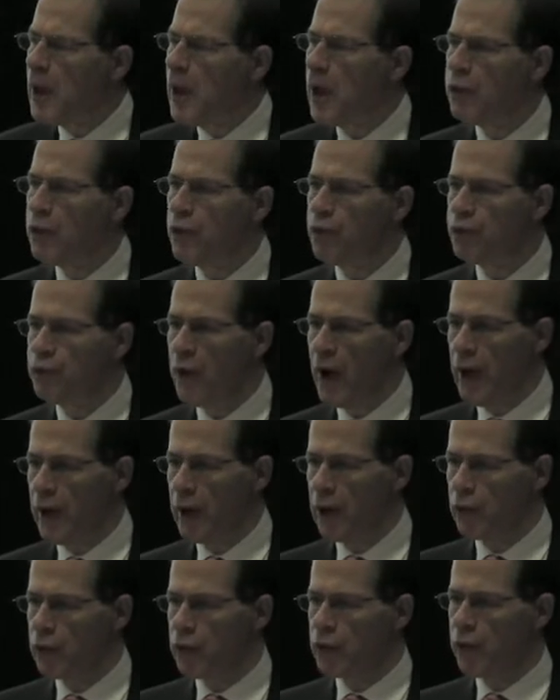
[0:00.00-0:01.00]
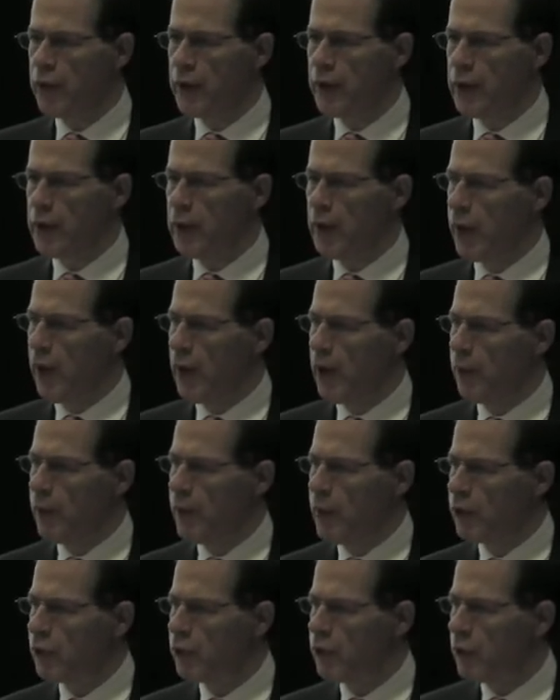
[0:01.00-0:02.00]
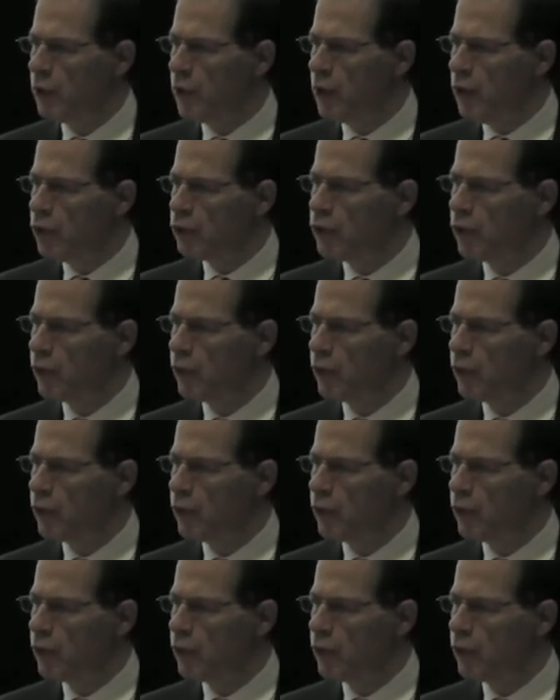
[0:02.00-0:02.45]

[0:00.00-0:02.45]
And the final critical element